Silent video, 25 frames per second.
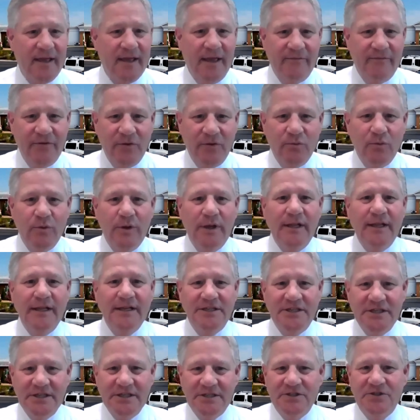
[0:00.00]
if you really
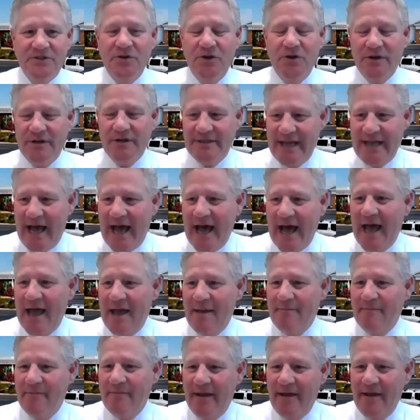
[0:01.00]
just took
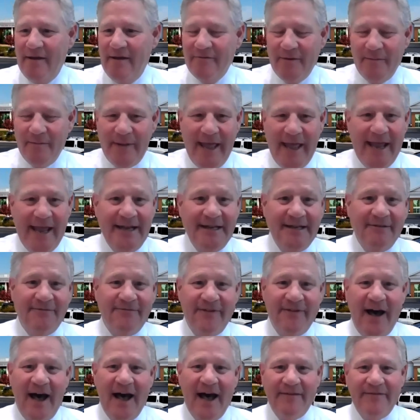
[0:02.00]
time from 8 to
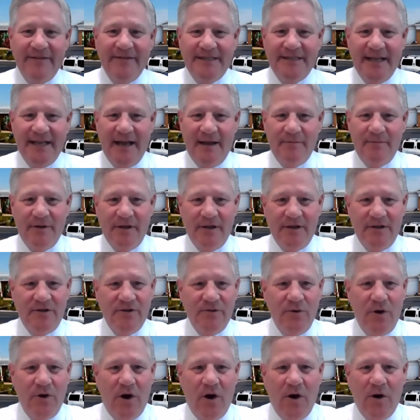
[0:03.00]
5 and said, I'm going to
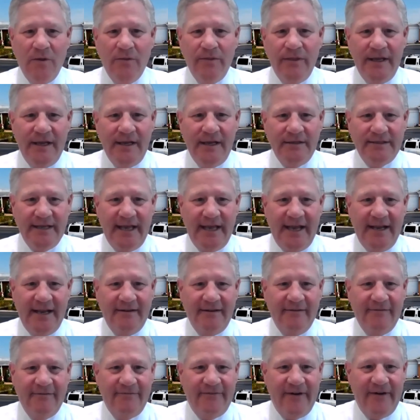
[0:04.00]
do all things 8
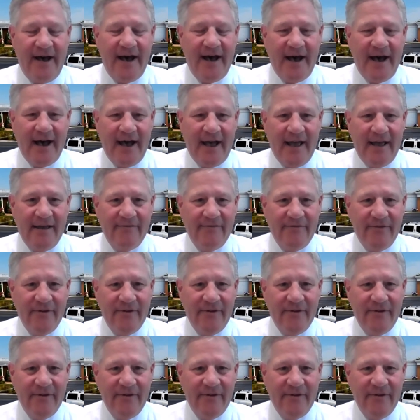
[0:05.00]
to 5